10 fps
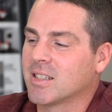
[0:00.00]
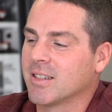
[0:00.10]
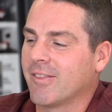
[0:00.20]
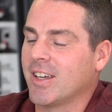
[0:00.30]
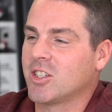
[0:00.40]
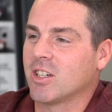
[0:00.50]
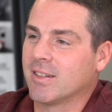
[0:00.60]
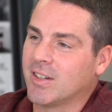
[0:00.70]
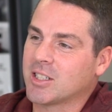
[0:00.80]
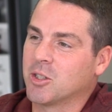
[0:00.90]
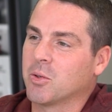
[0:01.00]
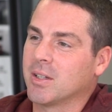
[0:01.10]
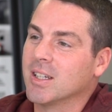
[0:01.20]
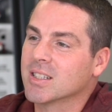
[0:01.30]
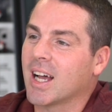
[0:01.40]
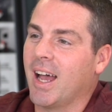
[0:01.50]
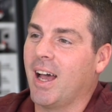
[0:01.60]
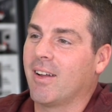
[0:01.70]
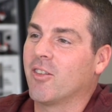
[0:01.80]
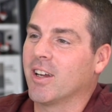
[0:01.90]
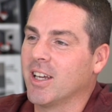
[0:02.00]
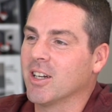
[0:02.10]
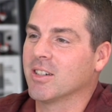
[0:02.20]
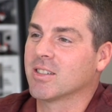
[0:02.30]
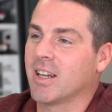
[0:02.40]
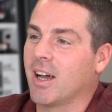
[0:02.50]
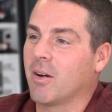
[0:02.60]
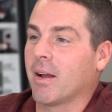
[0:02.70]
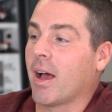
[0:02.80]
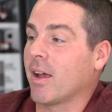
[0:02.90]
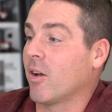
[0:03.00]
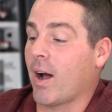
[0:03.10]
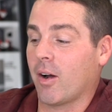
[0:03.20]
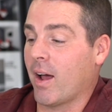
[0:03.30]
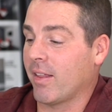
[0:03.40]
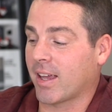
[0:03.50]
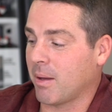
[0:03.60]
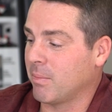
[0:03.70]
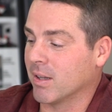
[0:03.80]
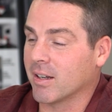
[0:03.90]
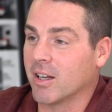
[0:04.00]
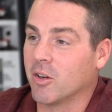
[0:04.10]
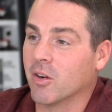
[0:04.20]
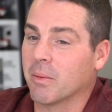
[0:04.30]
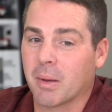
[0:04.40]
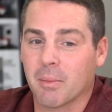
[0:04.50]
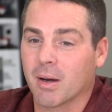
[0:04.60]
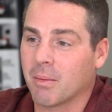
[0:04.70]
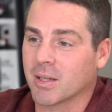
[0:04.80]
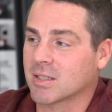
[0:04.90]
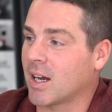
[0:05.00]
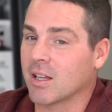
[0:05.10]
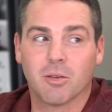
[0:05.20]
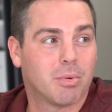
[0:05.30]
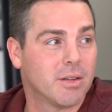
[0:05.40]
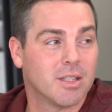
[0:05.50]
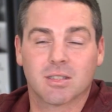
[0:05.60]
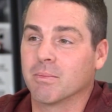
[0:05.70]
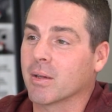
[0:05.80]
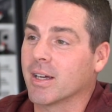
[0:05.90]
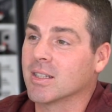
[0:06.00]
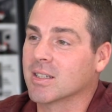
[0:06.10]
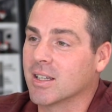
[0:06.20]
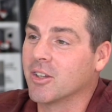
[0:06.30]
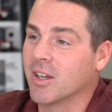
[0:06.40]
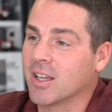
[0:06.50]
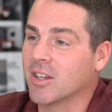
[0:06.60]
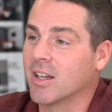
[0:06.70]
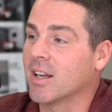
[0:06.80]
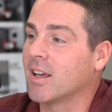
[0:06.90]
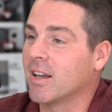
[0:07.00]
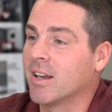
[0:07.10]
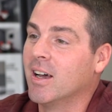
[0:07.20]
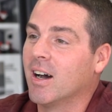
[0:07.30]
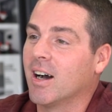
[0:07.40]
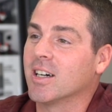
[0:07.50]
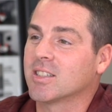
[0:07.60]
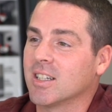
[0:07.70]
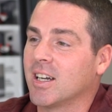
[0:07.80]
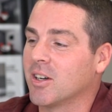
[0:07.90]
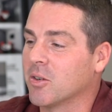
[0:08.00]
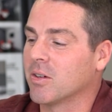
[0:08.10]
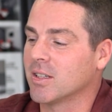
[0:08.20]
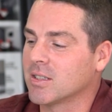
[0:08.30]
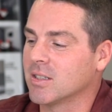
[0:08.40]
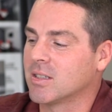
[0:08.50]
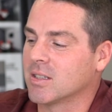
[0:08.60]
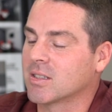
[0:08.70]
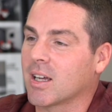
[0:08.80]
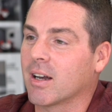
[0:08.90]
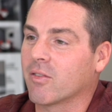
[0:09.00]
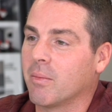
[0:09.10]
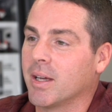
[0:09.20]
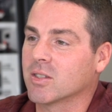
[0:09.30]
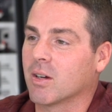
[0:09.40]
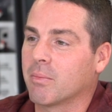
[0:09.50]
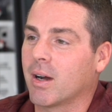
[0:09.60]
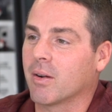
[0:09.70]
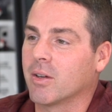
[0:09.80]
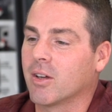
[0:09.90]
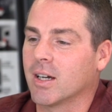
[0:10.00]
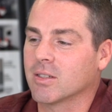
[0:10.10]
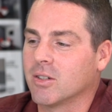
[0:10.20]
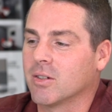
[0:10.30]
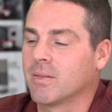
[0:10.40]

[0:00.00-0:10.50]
This is a vision of us doing this I had for years now. And, I don't have the capability of doing it, man. But I'm excited you put this in place and you did it. And us sitting here doing this, it's exciting for me. So I'm proud of what you guys are doing.